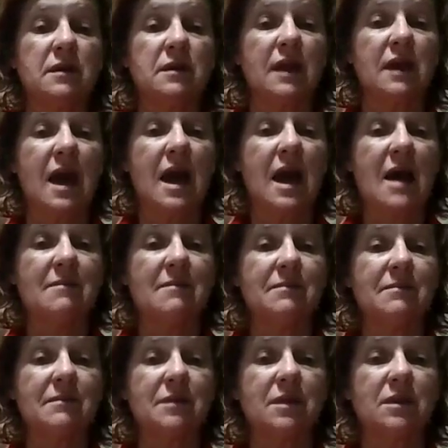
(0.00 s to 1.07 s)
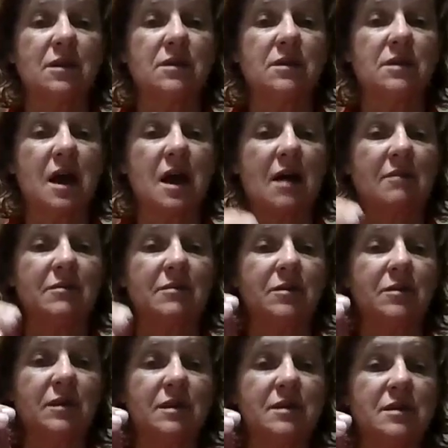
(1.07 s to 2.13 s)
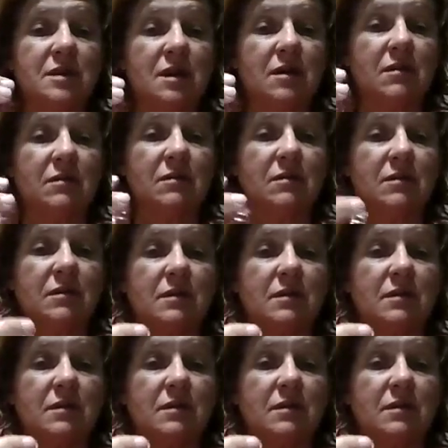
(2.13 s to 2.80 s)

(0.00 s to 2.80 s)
the cap. You notice how I'm doing so.